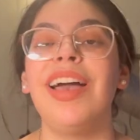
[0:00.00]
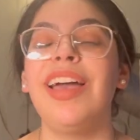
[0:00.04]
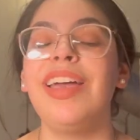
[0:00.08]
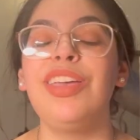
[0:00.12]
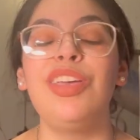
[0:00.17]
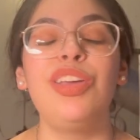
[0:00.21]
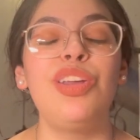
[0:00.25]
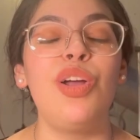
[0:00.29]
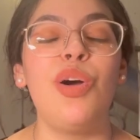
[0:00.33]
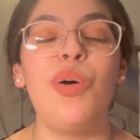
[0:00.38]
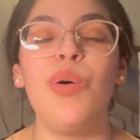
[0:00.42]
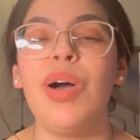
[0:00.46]

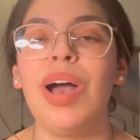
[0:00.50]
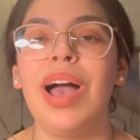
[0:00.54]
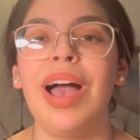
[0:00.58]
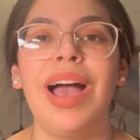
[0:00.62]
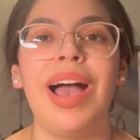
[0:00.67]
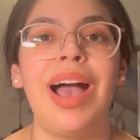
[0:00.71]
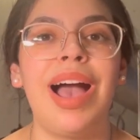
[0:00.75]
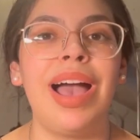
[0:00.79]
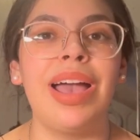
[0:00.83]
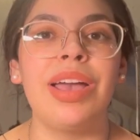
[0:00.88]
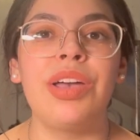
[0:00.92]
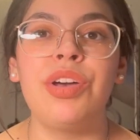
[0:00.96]
you know,
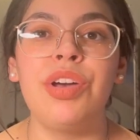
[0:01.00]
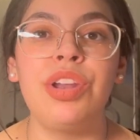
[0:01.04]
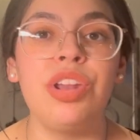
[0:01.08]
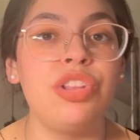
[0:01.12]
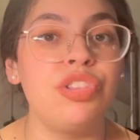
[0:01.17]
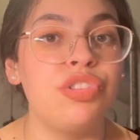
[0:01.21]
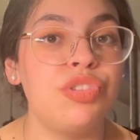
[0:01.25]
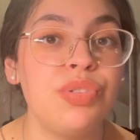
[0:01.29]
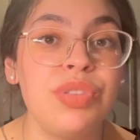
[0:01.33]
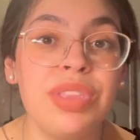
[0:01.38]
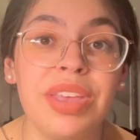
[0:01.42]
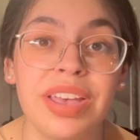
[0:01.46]
I couldn't
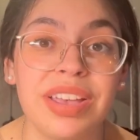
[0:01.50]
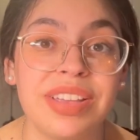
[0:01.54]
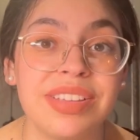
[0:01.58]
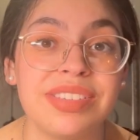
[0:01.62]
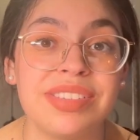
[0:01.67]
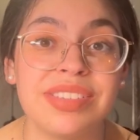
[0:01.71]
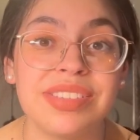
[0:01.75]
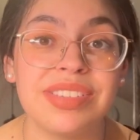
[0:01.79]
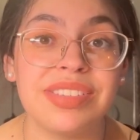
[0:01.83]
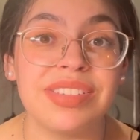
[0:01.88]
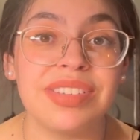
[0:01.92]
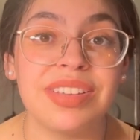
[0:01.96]
do
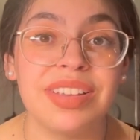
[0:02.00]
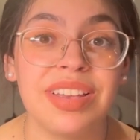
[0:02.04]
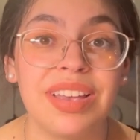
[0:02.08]
this.